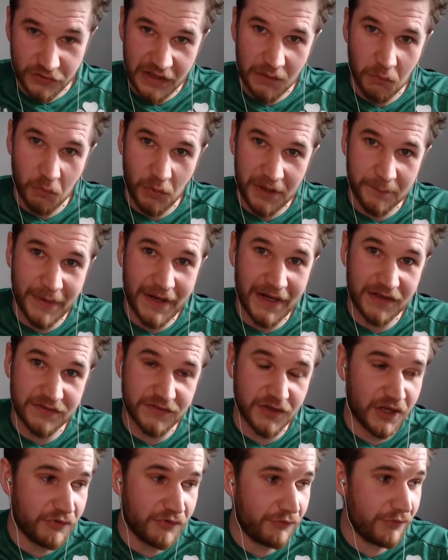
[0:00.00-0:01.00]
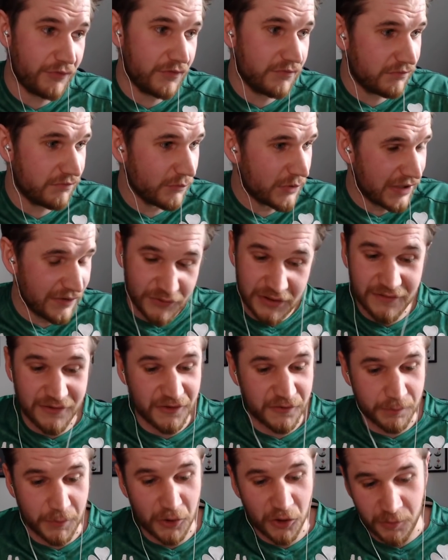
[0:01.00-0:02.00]
on that wing back stuff. We haven't
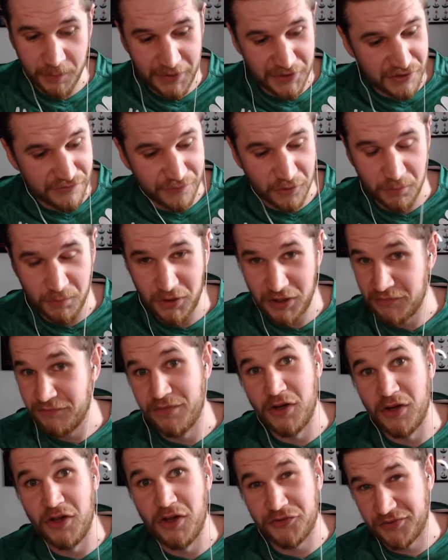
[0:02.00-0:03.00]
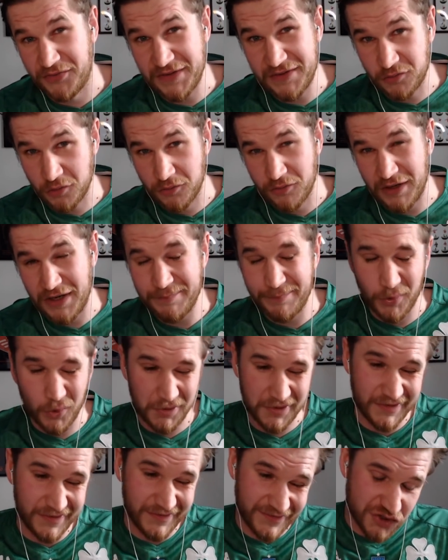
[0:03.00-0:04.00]
even spoke about your football and philosophy to a right
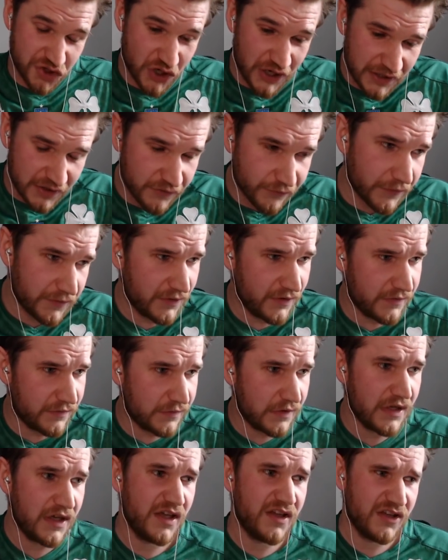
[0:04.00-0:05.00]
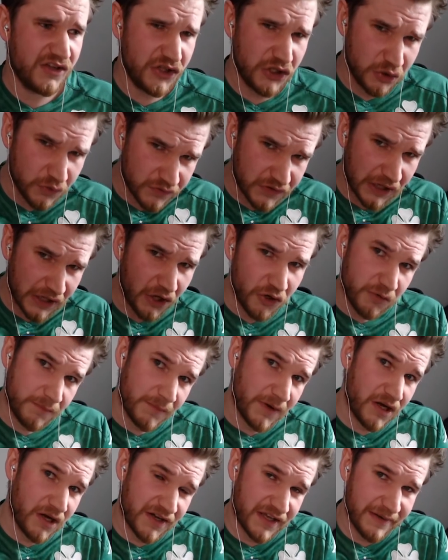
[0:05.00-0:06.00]
point. Transfers, use the
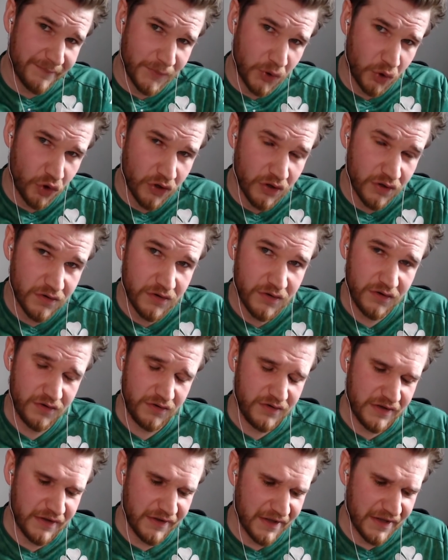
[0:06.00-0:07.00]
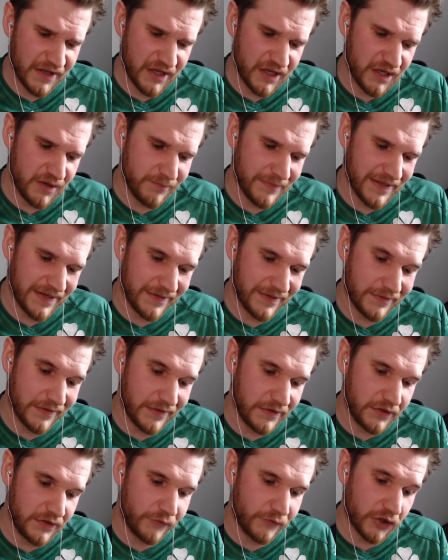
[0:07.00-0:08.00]
loan market more, um, and I
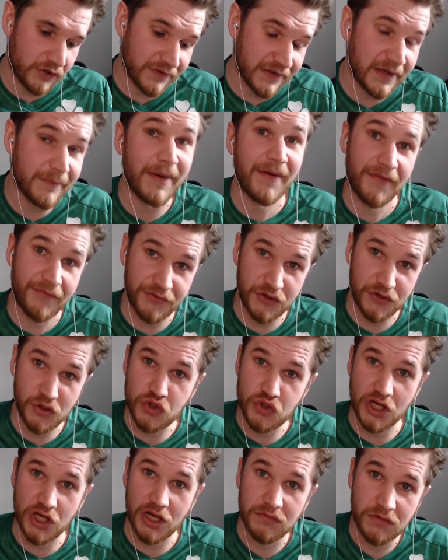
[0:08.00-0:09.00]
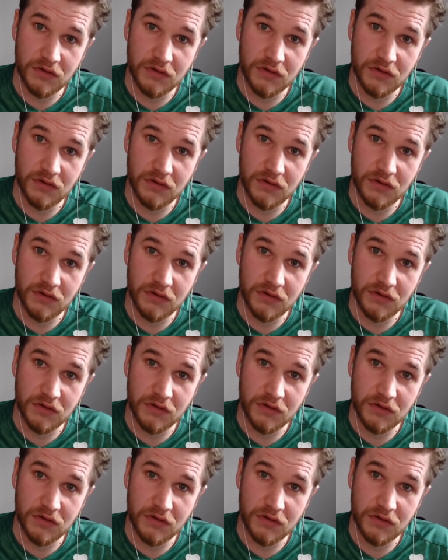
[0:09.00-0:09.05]
think you've got to think about the future.